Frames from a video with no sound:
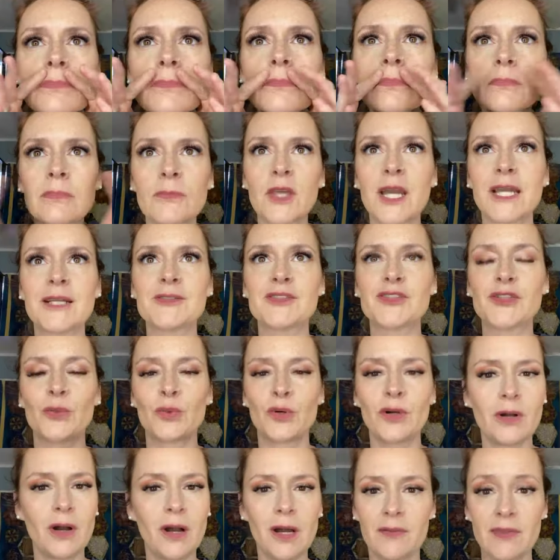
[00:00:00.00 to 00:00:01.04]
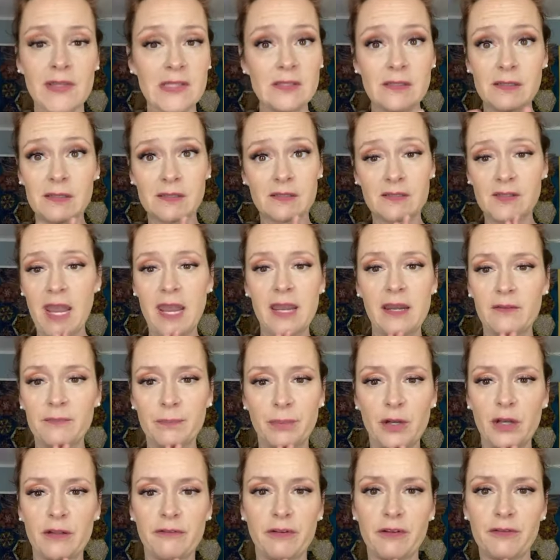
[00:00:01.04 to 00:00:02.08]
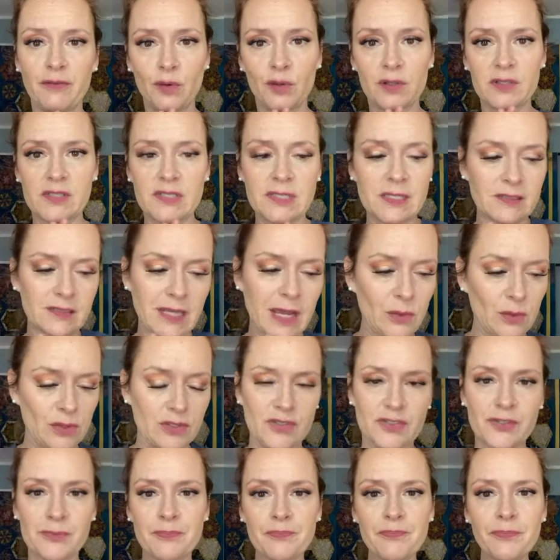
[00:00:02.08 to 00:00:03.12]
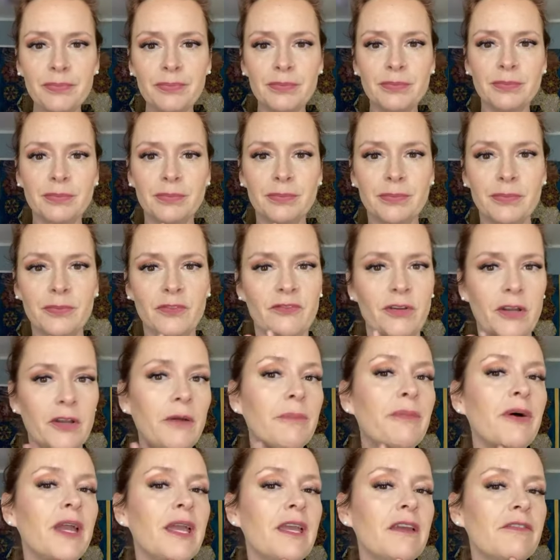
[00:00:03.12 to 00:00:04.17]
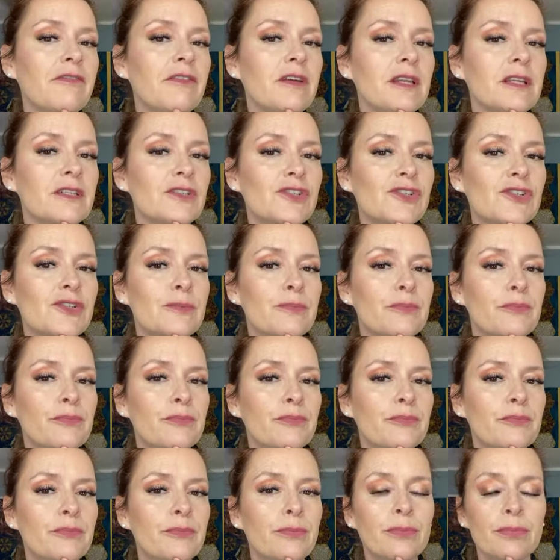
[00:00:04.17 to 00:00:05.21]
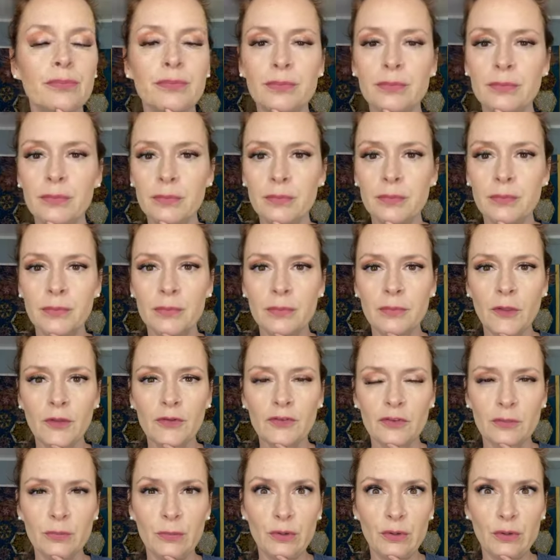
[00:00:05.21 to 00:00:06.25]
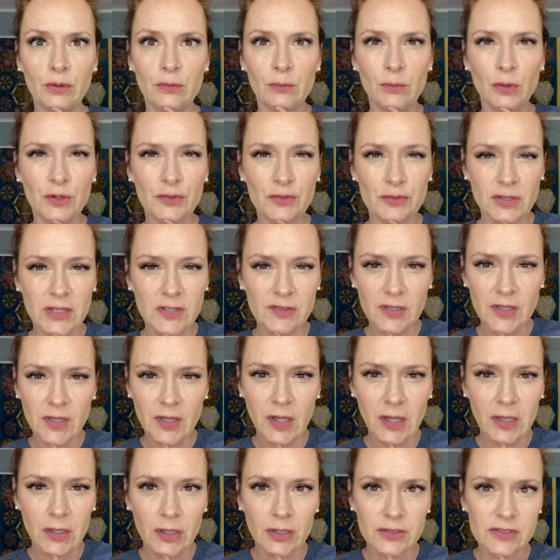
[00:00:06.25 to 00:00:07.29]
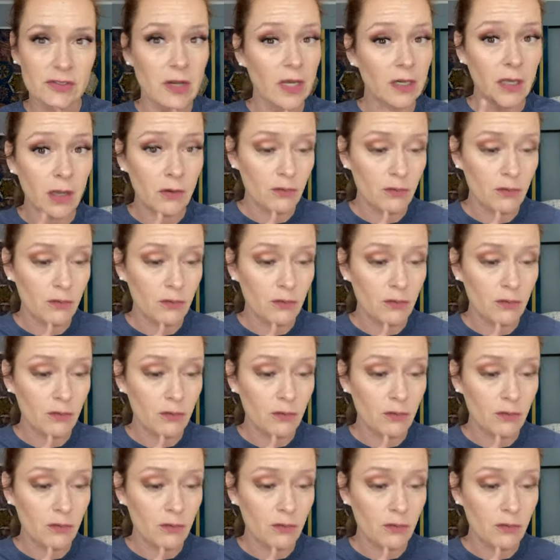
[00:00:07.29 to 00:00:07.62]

Okay, so we're on. This is the same put for 46 hours. Very opaque finish. Smooth, moisturizing color. It's not going